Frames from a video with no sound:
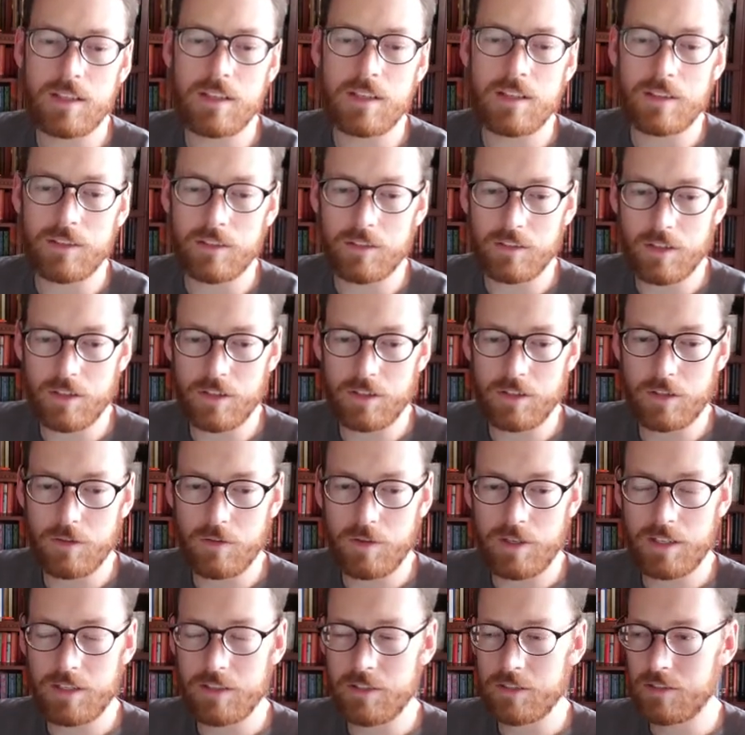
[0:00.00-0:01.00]
There are no
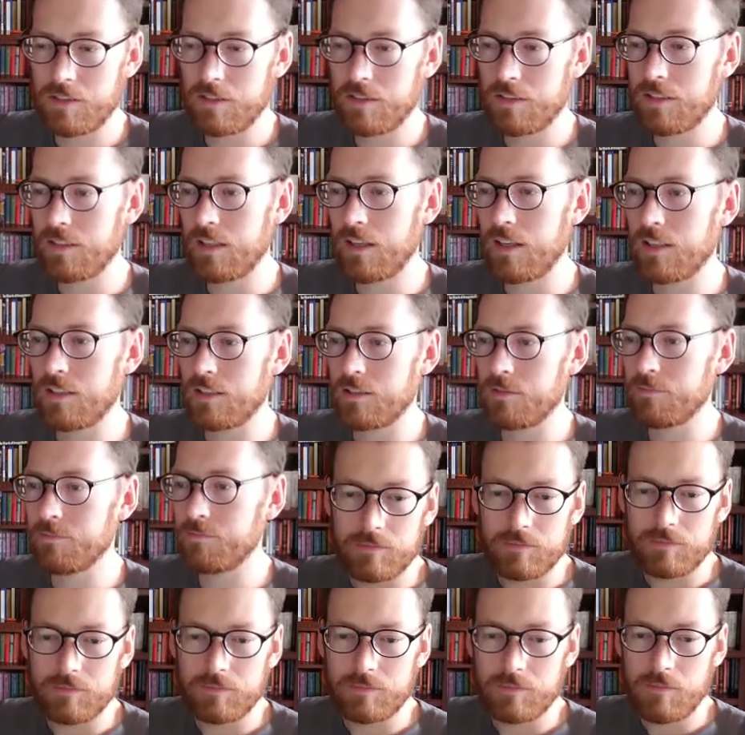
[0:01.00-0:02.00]
errors. Awesome.
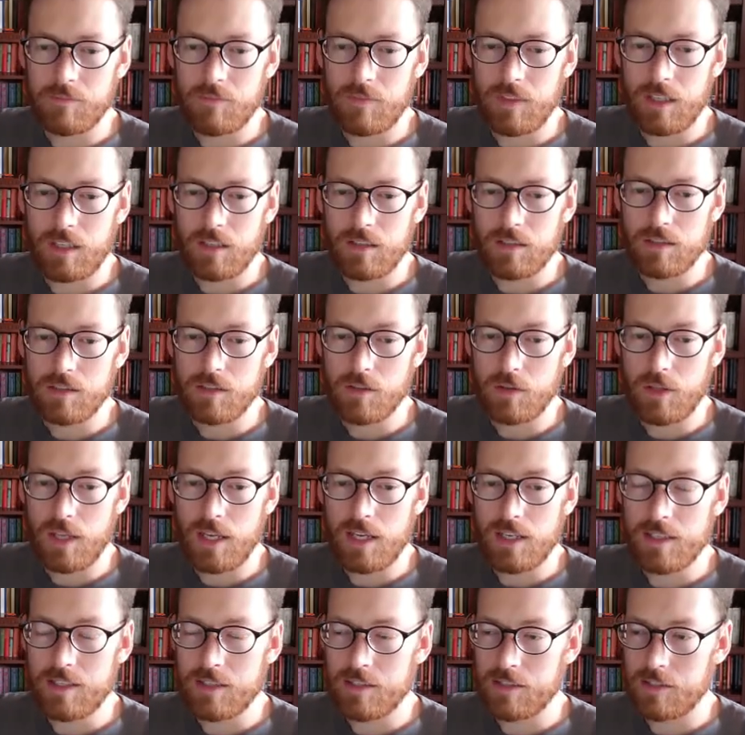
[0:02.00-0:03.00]
So that
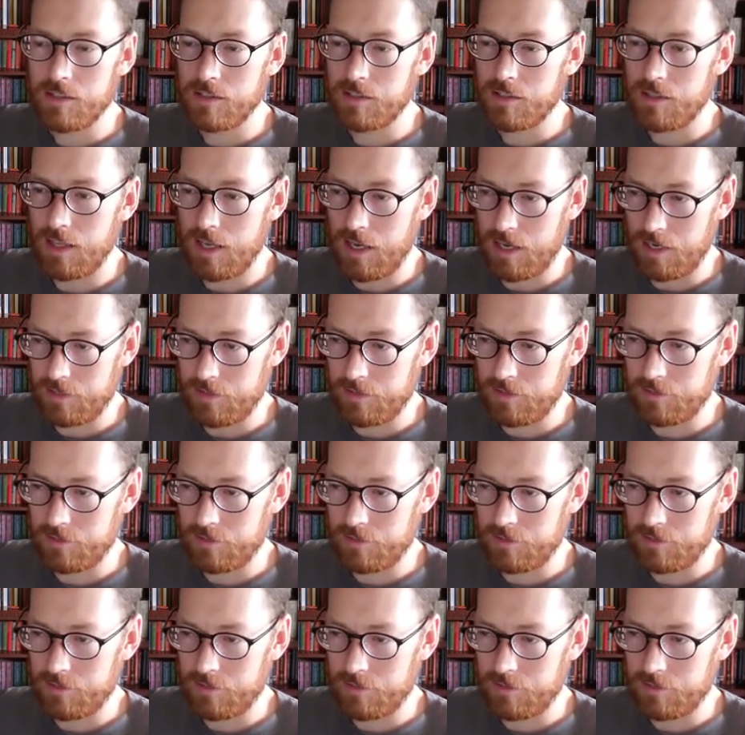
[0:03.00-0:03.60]
gets us that.